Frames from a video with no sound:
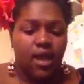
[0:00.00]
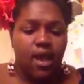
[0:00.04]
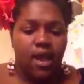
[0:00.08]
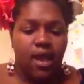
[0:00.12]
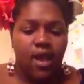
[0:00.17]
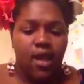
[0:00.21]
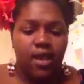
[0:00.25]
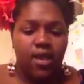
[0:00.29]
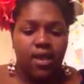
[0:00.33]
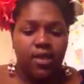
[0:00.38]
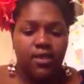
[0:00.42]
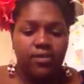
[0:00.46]

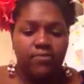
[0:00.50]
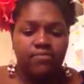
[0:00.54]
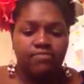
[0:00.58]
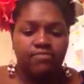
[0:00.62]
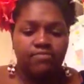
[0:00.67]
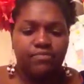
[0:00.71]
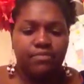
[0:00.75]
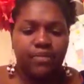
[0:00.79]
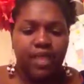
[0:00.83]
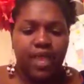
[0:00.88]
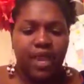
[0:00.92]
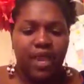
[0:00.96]

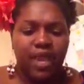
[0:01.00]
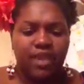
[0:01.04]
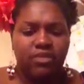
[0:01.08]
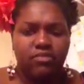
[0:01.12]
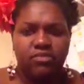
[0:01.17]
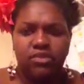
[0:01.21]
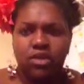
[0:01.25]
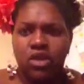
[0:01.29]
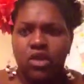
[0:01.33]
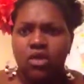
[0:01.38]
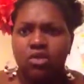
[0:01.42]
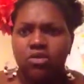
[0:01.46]
and I
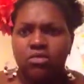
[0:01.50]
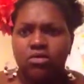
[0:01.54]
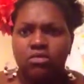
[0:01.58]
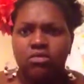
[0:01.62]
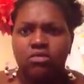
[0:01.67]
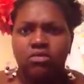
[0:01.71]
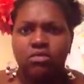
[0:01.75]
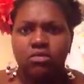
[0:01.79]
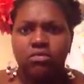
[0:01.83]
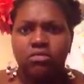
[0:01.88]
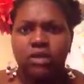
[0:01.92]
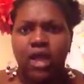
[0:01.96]
don't
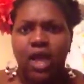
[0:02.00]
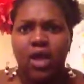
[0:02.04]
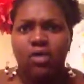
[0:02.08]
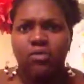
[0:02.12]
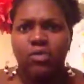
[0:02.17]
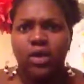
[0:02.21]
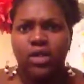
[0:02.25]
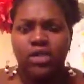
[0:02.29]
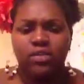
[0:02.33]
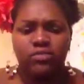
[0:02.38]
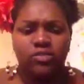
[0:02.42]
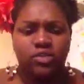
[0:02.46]
know how
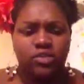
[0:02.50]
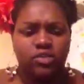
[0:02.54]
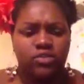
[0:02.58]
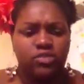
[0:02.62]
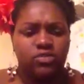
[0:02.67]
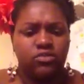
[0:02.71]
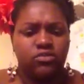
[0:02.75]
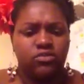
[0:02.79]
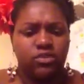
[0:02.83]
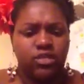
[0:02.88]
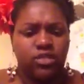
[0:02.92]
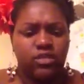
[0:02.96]
well it will
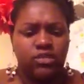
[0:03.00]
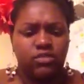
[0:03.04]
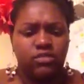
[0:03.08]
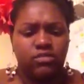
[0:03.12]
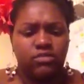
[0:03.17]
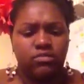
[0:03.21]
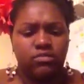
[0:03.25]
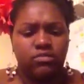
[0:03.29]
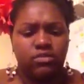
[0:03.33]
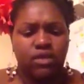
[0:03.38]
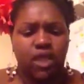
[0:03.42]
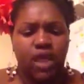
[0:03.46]
do with
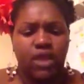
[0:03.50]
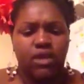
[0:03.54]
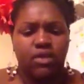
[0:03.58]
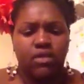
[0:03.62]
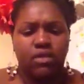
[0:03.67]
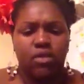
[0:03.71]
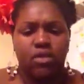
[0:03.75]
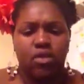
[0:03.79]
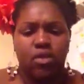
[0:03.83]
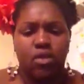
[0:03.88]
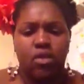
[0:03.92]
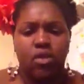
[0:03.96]
kind of
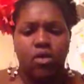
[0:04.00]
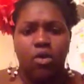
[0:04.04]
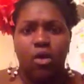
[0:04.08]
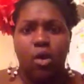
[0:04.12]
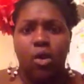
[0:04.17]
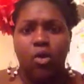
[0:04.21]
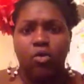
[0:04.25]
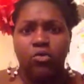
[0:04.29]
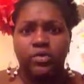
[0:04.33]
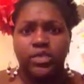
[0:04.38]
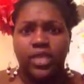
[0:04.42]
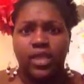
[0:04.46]

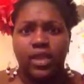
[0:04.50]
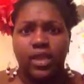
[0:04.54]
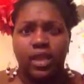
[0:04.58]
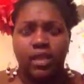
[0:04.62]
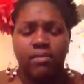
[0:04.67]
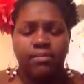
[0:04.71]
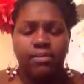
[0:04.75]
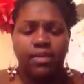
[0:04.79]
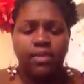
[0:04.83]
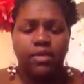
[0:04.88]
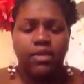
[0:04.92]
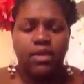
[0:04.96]
holding
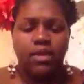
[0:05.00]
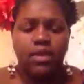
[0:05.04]
up